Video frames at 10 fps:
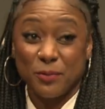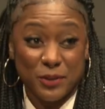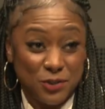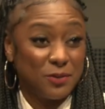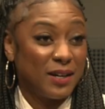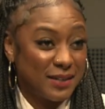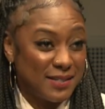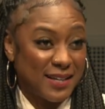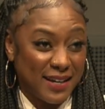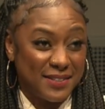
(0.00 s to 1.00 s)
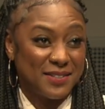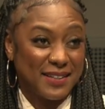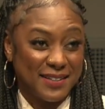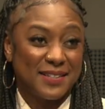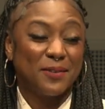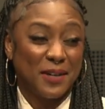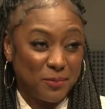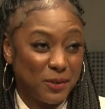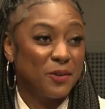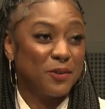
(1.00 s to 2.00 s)
what you got to say so they can say, okay,
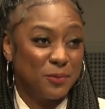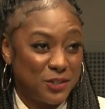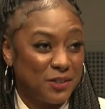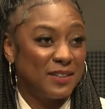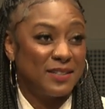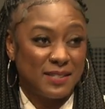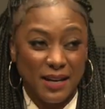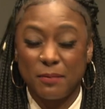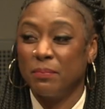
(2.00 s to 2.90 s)
we heard what you had to say,